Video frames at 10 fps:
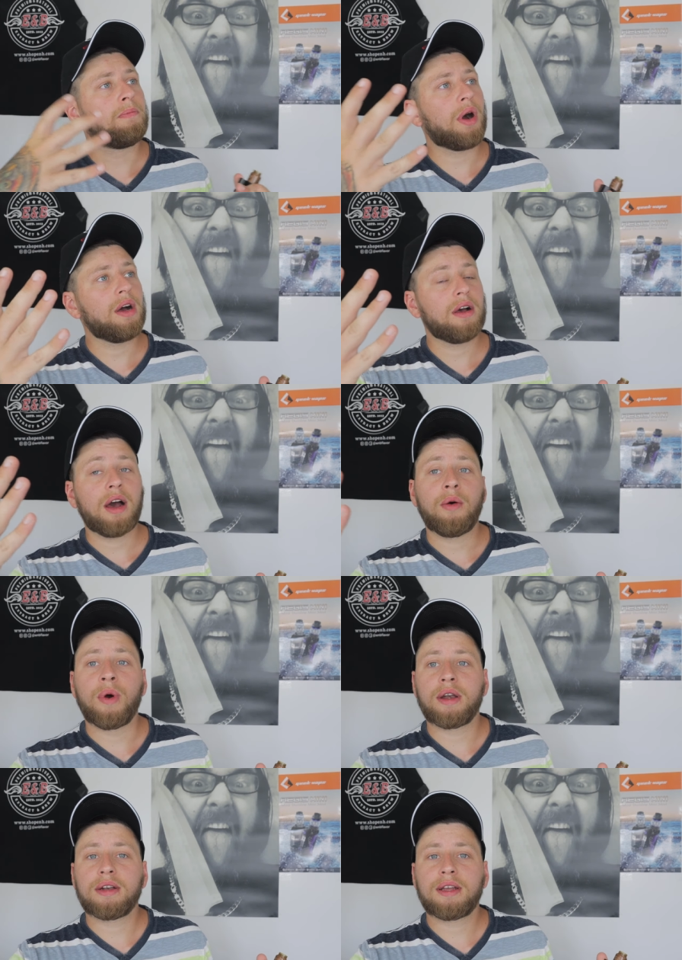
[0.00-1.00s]
but I
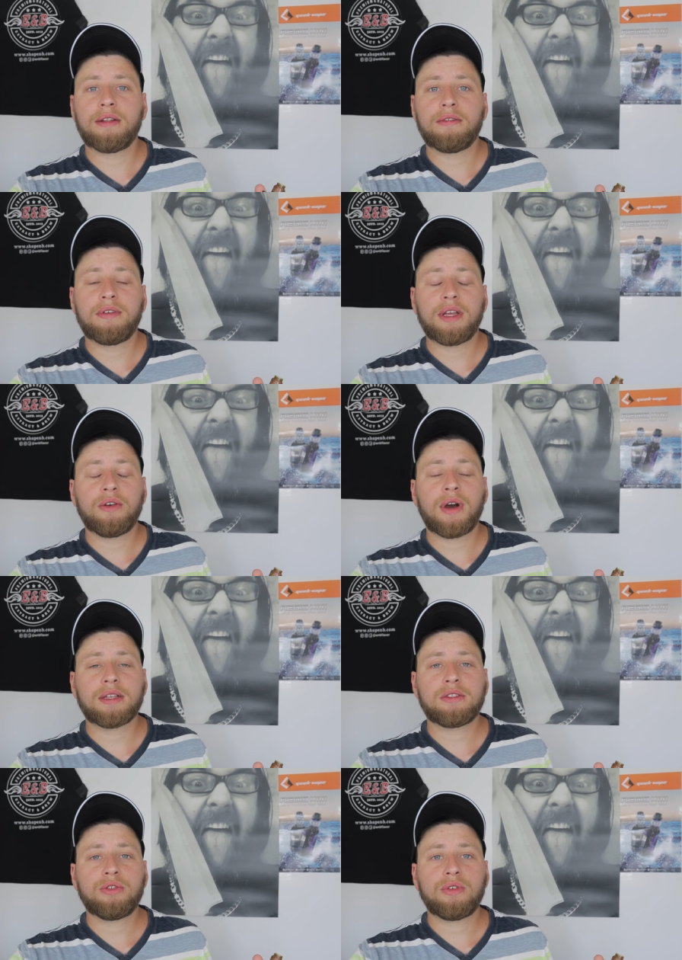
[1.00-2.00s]
wanted to get a video
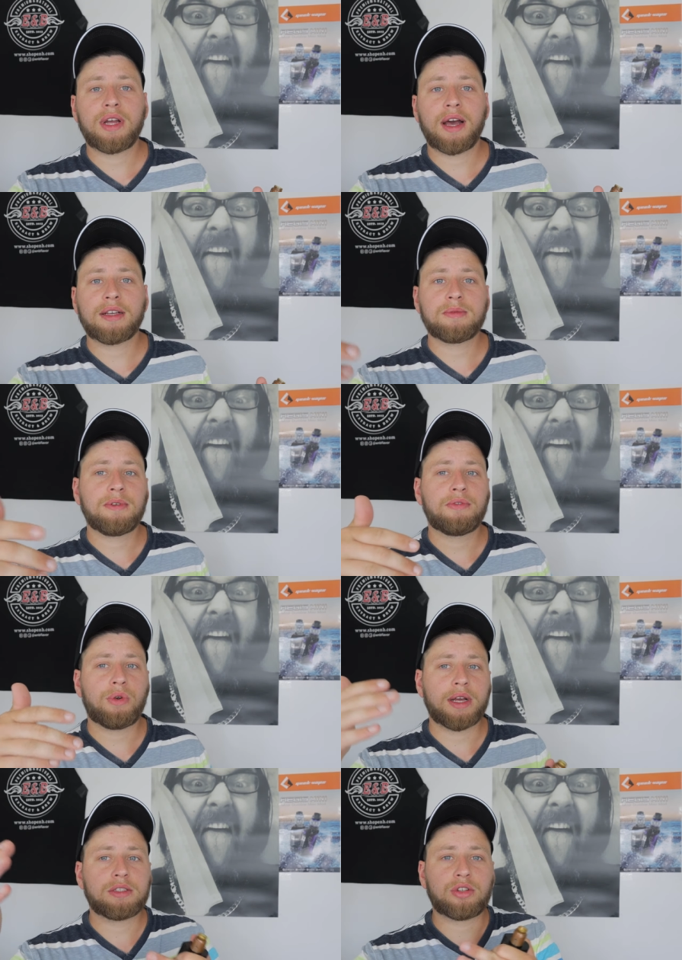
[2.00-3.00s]
out to you guys
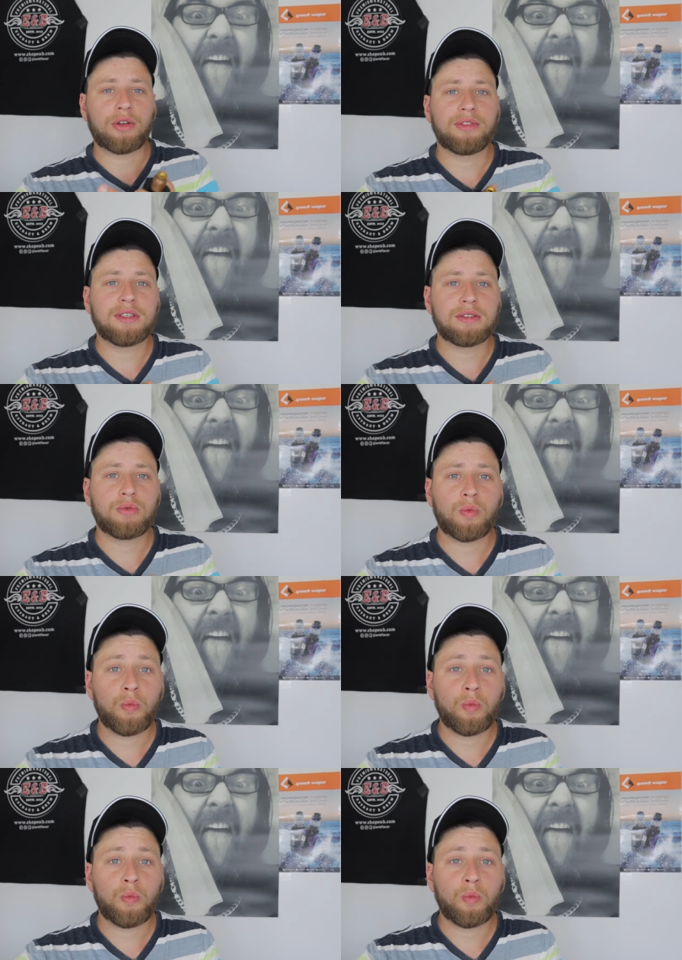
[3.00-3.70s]
before I start this